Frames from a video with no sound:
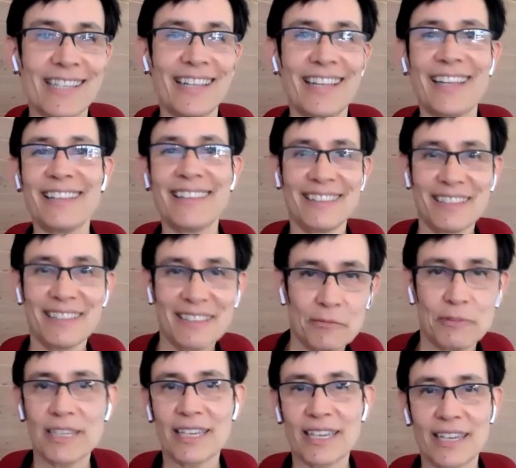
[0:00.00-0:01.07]
and then
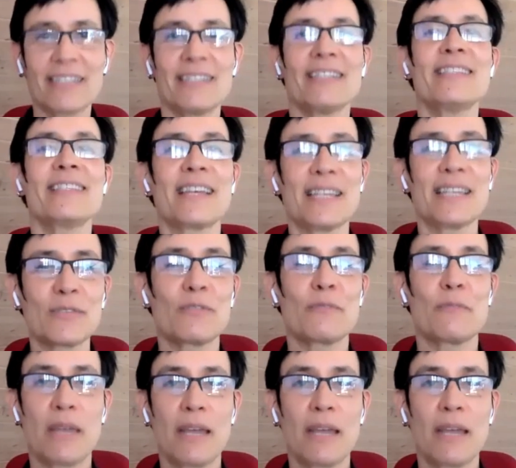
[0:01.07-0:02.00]
we get insights from